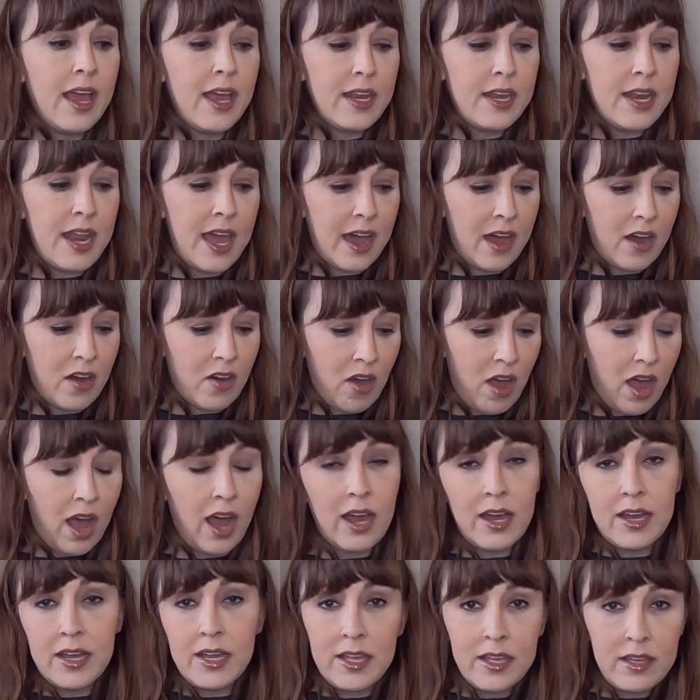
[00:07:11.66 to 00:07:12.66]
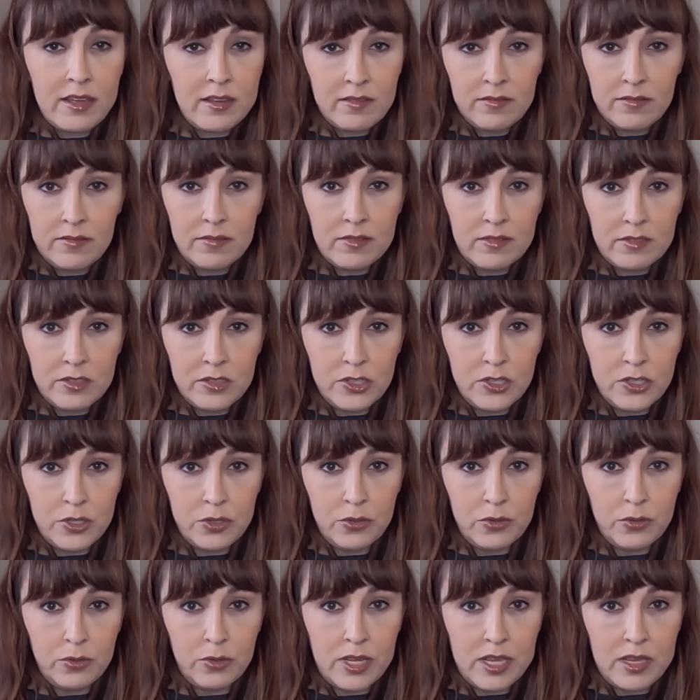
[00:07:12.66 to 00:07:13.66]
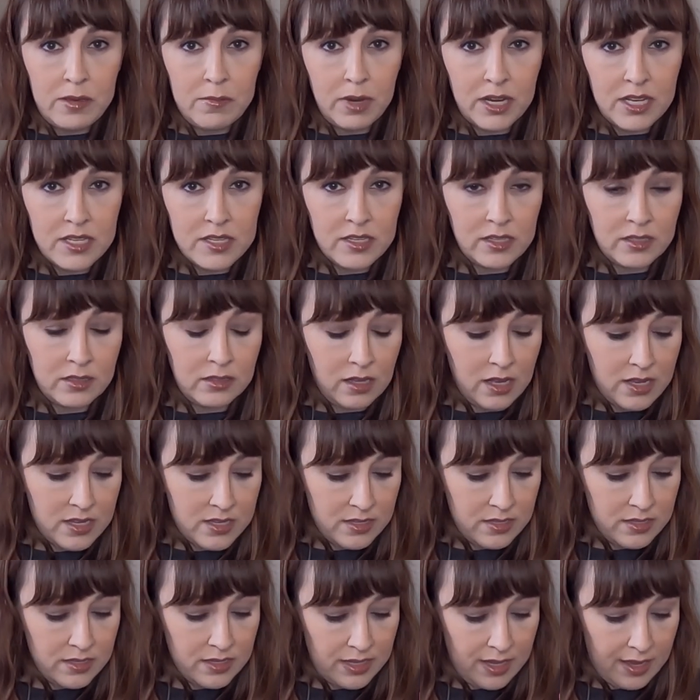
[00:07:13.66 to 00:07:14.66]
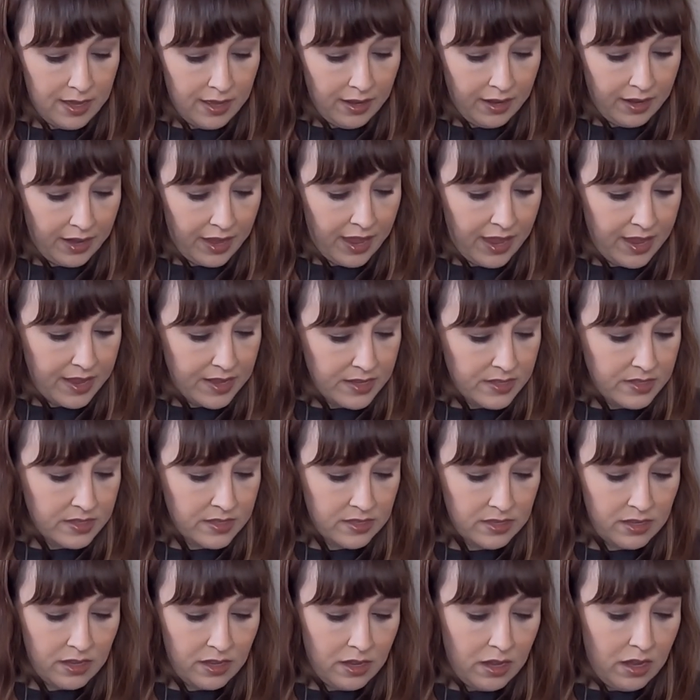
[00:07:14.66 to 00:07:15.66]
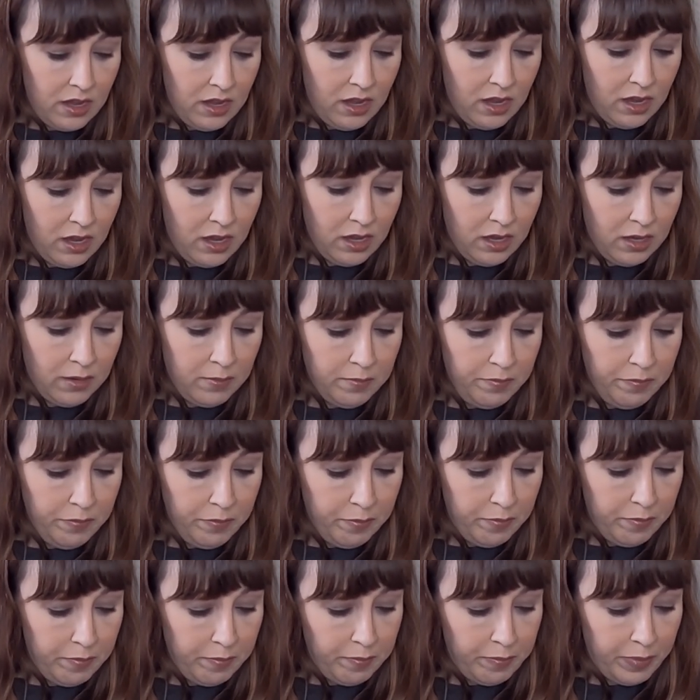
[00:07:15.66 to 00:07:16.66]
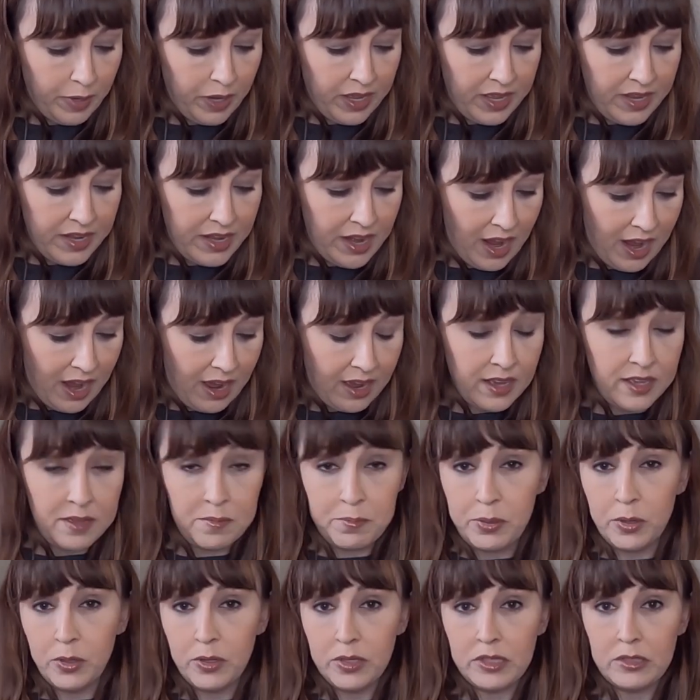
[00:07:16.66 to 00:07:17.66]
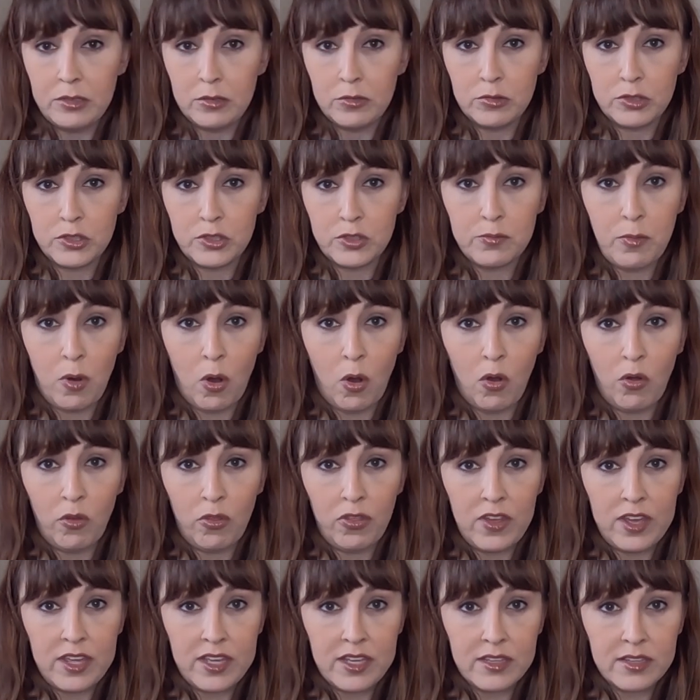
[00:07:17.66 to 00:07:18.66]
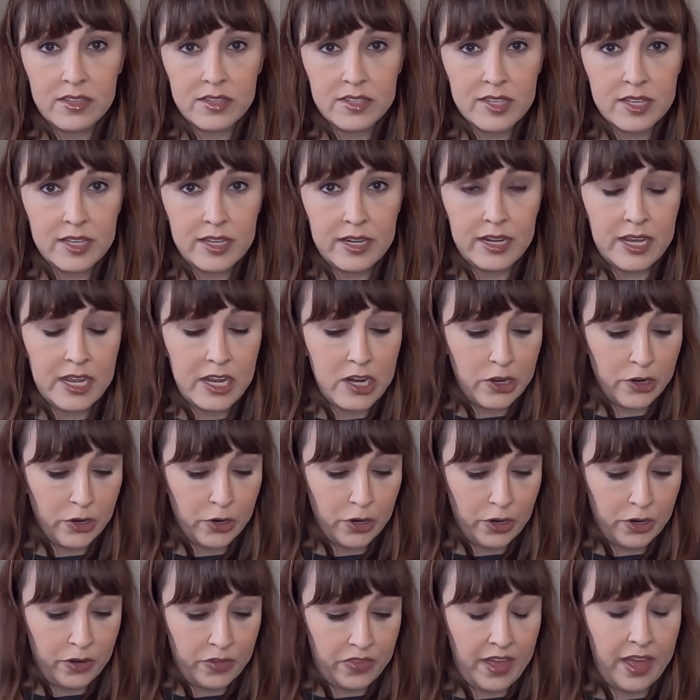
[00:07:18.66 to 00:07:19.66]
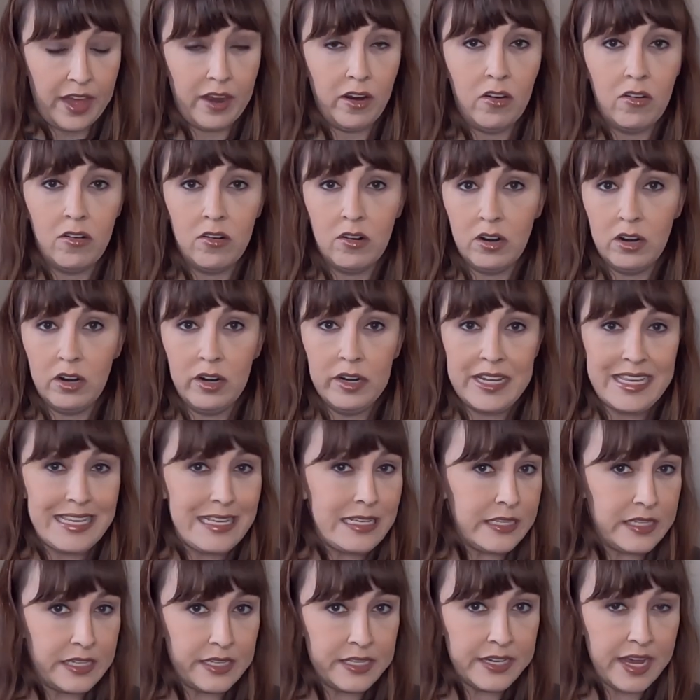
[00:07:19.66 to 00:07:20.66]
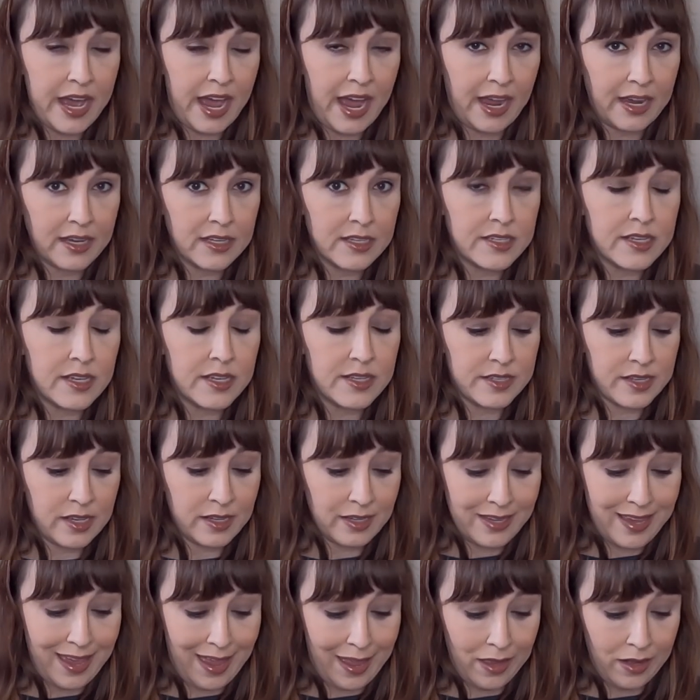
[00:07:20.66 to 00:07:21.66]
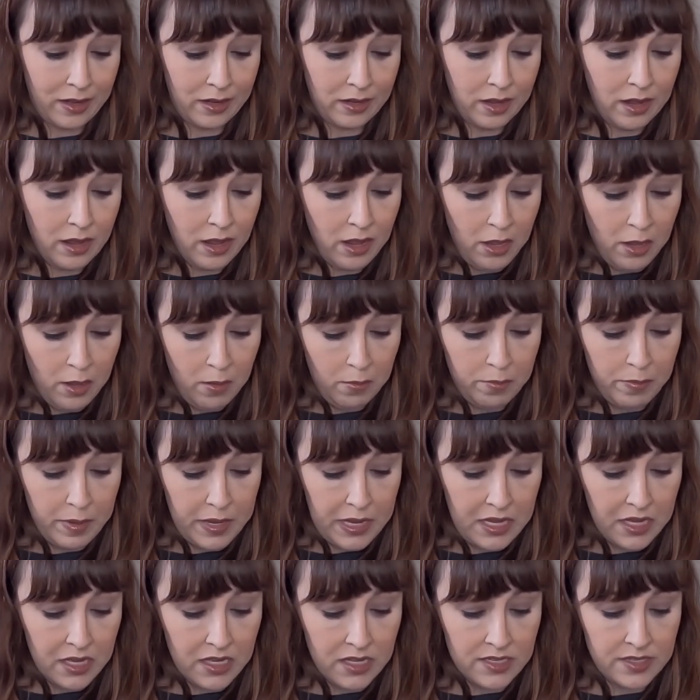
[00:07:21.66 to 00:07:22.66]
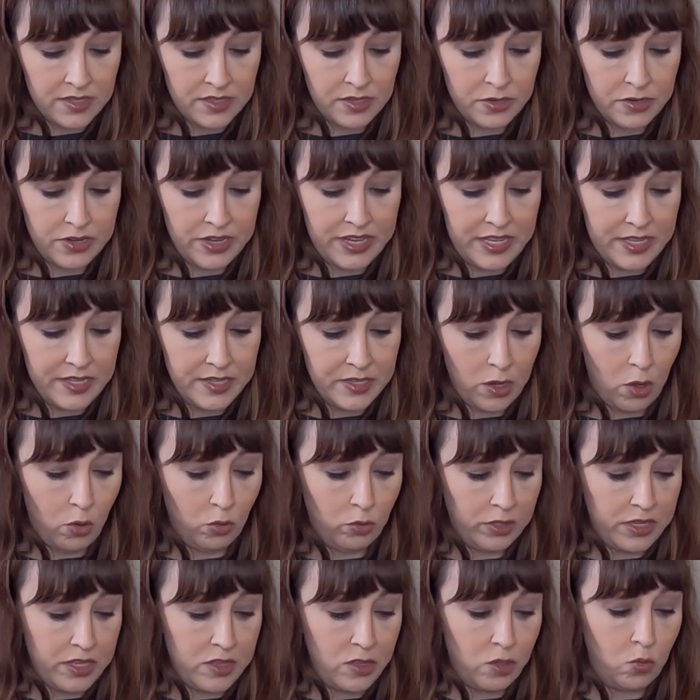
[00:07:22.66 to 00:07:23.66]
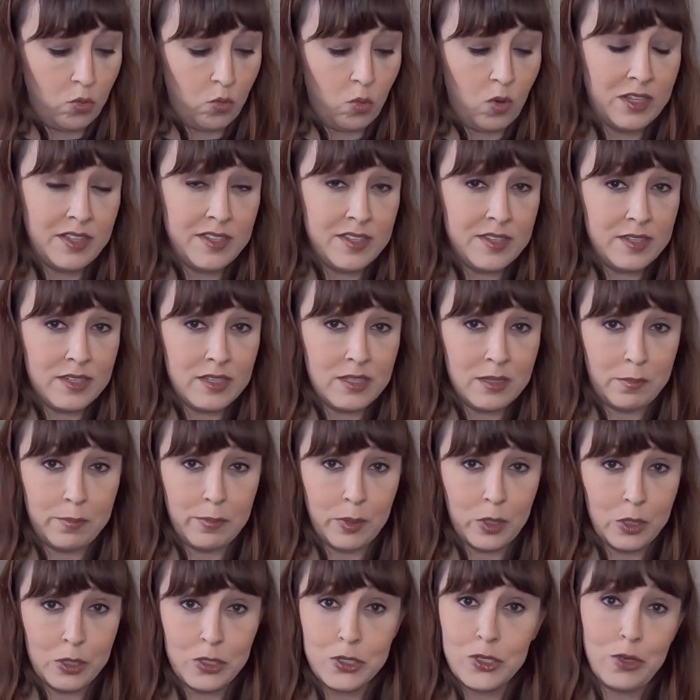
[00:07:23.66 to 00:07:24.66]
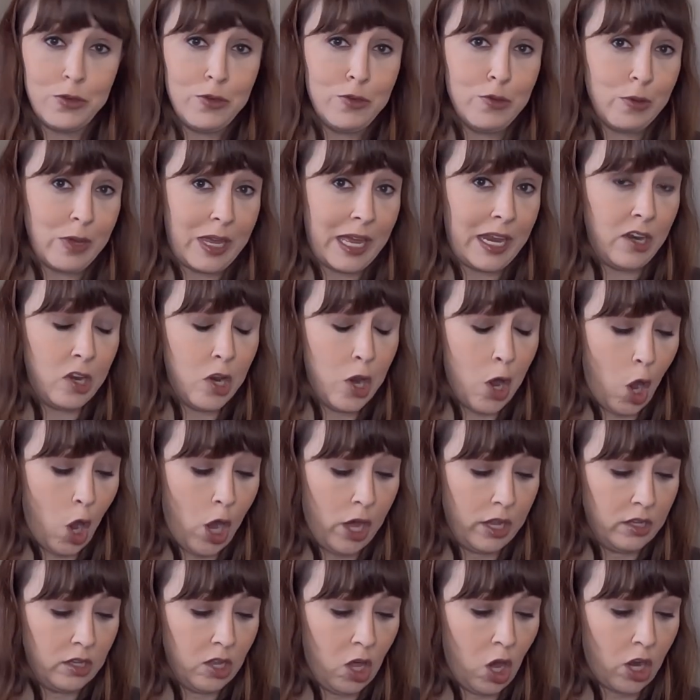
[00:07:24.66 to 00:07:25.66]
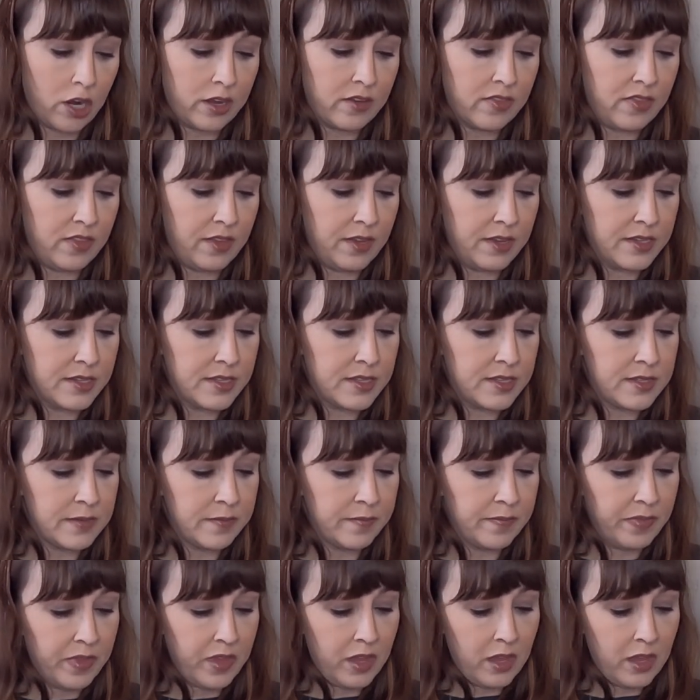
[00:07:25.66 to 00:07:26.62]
Now, I do keep my sunglasses in a case, but I put little small things in here that are easy to access again, because there is only the one zipper, so you cannot lock this.